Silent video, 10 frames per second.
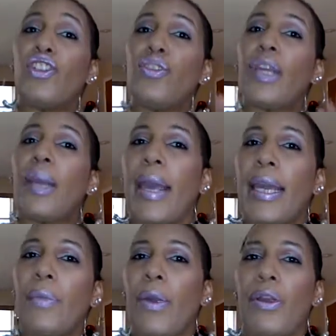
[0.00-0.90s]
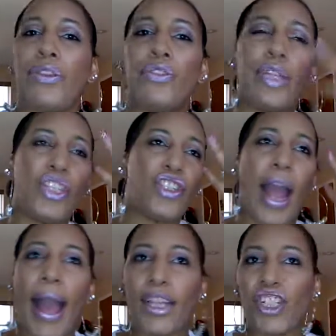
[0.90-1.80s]
But you can make it work. You get
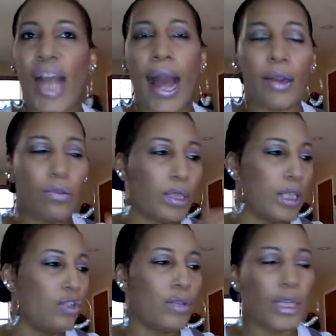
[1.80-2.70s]
your eyeshadows shadows and you